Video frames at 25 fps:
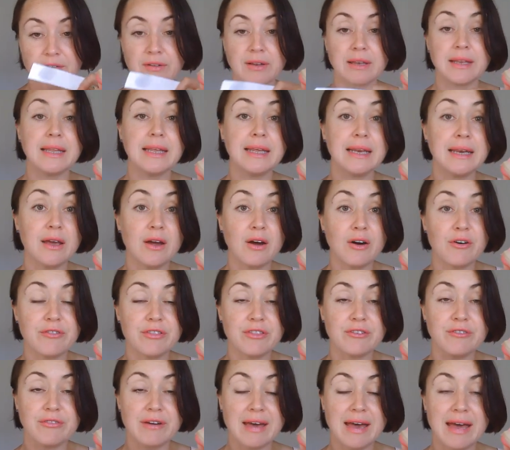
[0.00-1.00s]
lily of
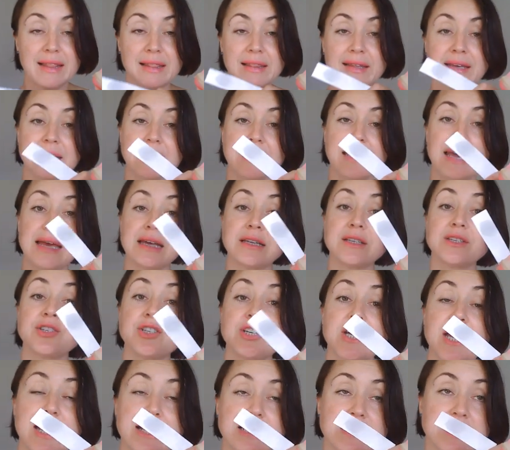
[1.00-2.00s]
the valley and
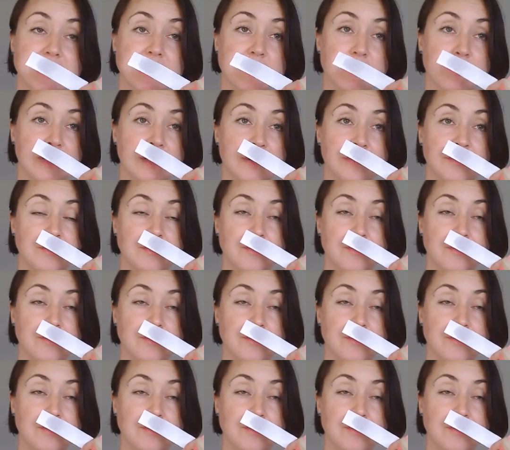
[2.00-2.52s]
jasmine.